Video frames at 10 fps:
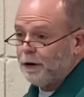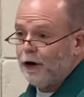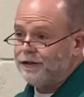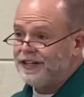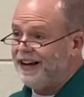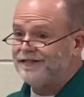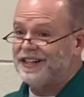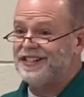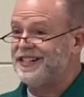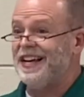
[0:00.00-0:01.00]
because they have
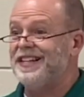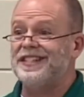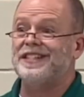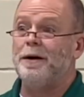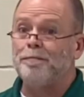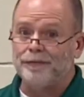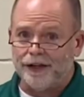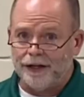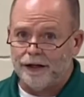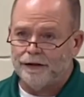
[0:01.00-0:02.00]
to say
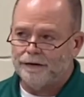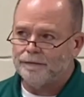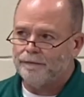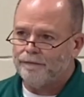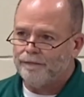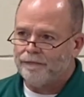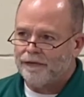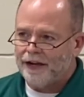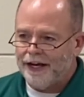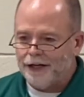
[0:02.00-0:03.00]
something.
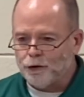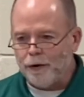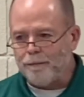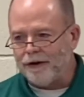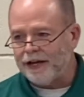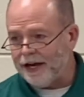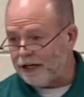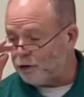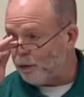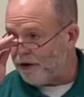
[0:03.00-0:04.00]
And as we begin,
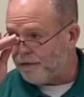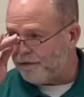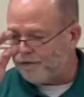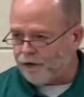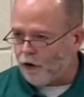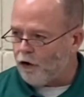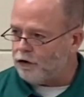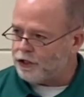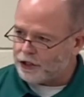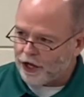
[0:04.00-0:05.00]
as we
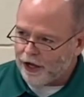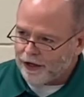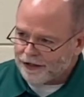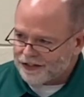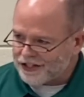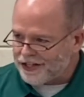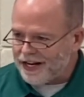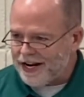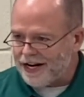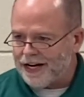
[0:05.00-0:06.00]
first
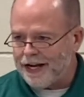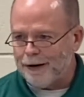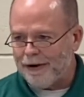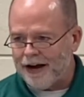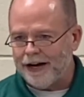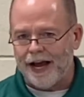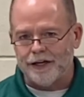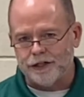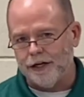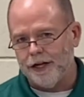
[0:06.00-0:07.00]
see Nehemiah in
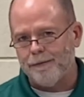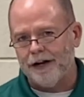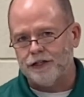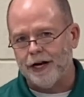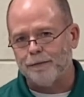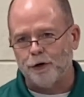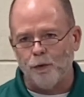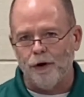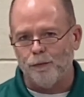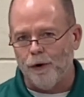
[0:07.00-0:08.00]
action, Nehemiah chapter
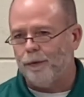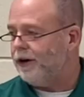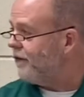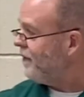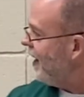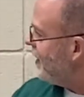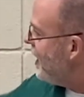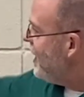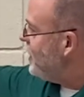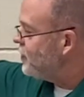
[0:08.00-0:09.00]
1, what we're going to find
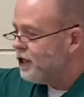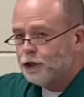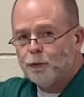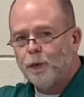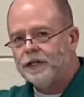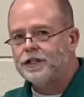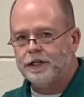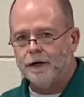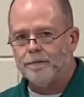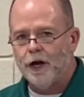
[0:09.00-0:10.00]
is his
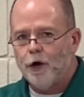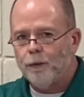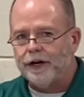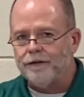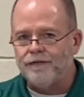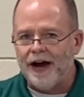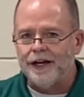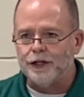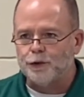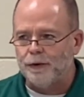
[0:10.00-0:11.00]
wisdom. We're going to
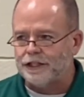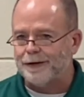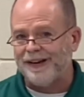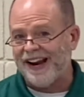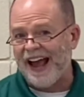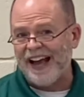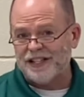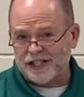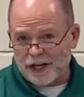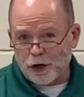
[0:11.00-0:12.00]
find his wisdom in
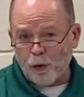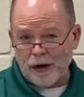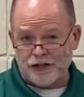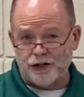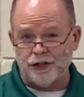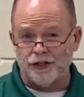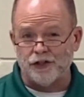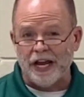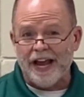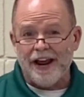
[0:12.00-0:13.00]
asking
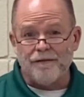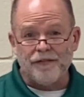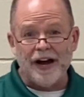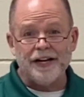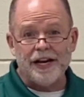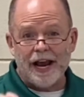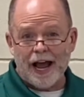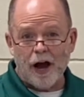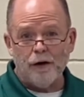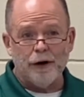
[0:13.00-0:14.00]
questions, in finding
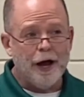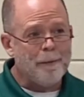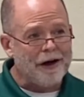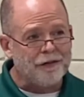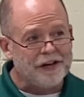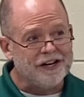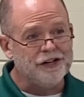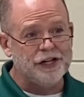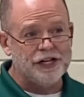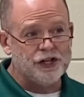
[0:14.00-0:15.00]
out about the
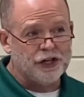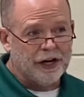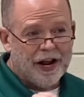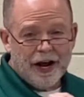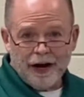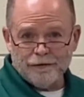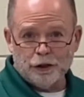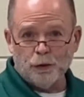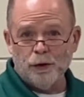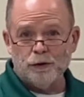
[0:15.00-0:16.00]
condition of
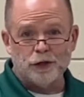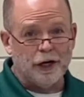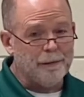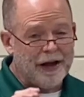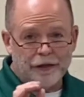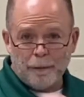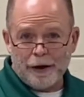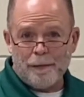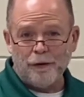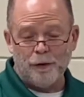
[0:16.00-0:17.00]
Jerusalem and the
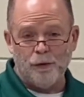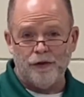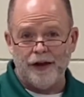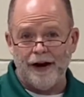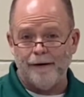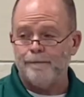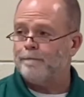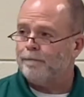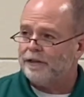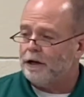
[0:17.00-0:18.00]
people that were there,
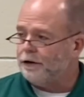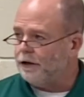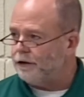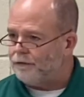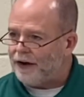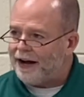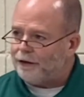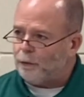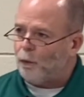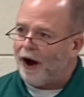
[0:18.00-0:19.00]
to, to find
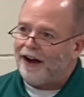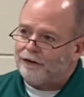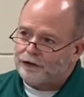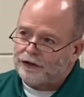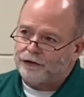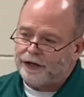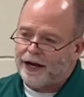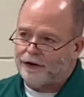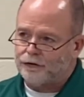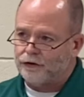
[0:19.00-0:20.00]
the wise things that he
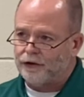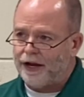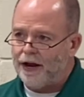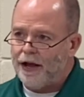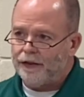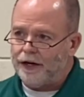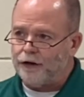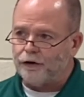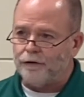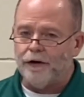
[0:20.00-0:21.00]
has to say, that
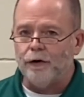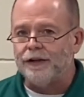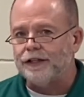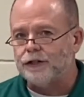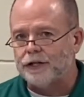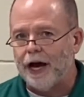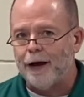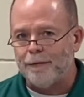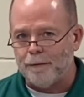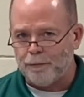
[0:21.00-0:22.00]
he's devoting this
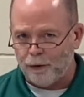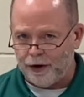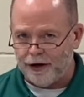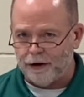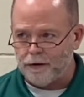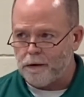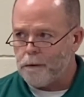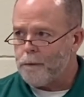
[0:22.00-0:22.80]
time in prayer.